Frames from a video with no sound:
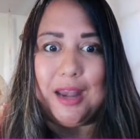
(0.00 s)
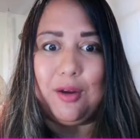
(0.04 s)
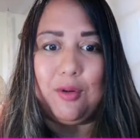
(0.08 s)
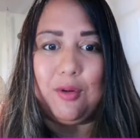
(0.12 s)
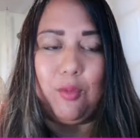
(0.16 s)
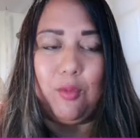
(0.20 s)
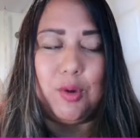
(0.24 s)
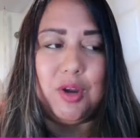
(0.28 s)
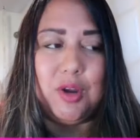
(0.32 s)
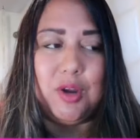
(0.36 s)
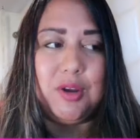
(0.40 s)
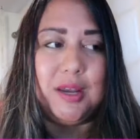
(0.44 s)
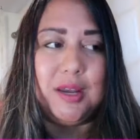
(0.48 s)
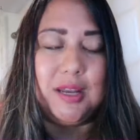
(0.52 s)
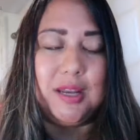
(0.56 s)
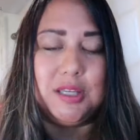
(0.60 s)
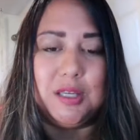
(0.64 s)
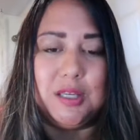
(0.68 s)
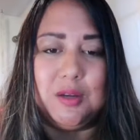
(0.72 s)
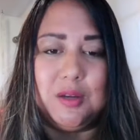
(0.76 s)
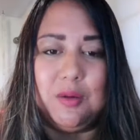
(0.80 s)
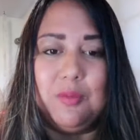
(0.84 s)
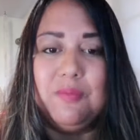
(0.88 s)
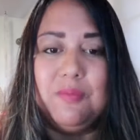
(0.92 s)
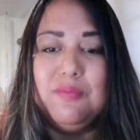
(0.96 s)
Or what you need to
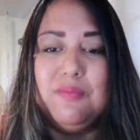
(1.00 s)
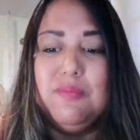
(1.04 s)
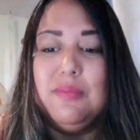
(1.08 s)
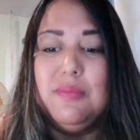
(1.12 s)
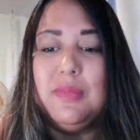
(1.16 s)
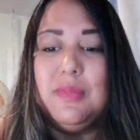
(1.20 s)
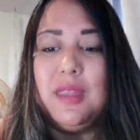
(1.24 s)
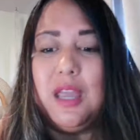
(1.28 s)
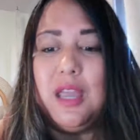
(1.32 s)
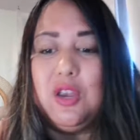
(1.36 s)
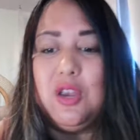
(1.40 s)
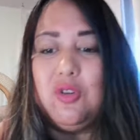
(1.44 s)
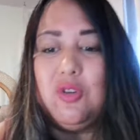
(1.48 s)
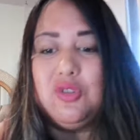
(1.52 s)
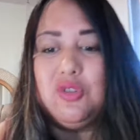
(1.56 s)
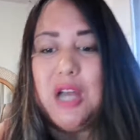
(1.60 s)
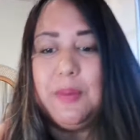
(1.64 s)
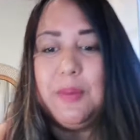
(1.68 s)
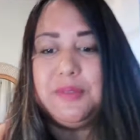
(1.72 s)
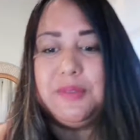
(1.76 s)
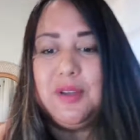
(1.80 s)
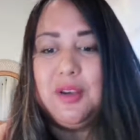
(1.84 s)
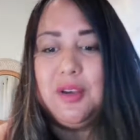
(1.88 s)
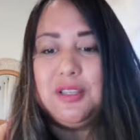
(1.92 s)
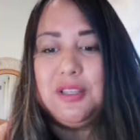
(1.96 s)
do in your job
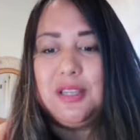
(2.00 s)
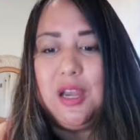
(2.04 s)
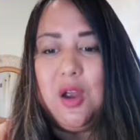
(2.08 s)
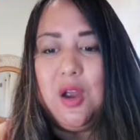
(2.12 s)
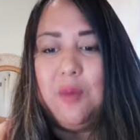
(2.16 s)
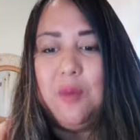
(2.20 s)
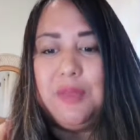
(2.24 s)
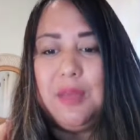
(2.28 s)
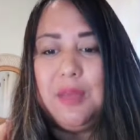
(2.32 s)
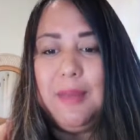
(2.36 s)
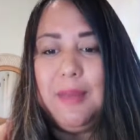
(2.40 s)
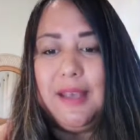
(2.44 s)
search. I hope that makes